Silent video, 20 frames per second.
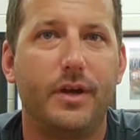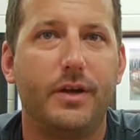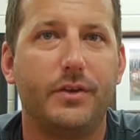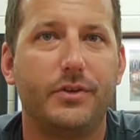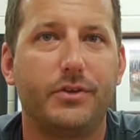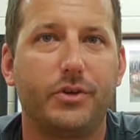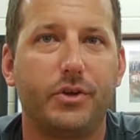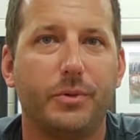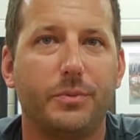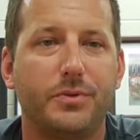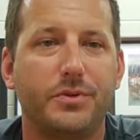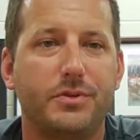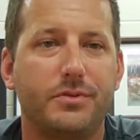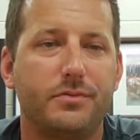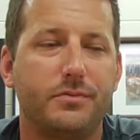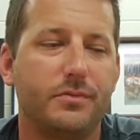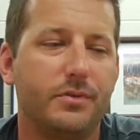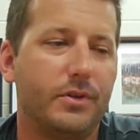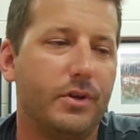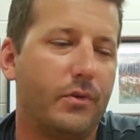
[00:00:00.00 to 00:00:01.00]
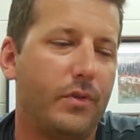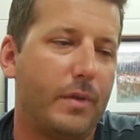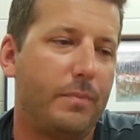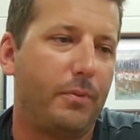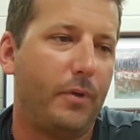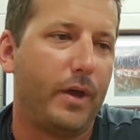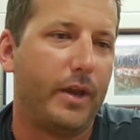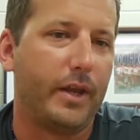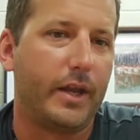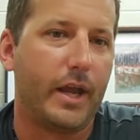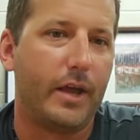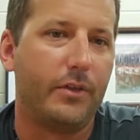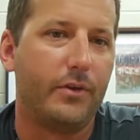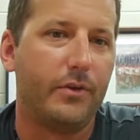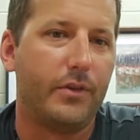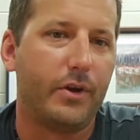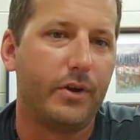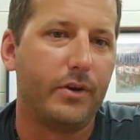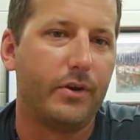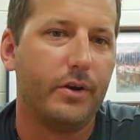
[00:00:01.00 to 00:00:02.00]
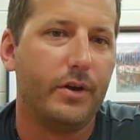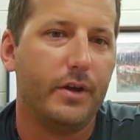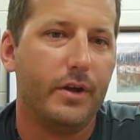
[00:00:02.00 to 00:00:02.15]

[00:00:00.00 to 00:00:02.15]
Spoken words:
This group's, they play together. They're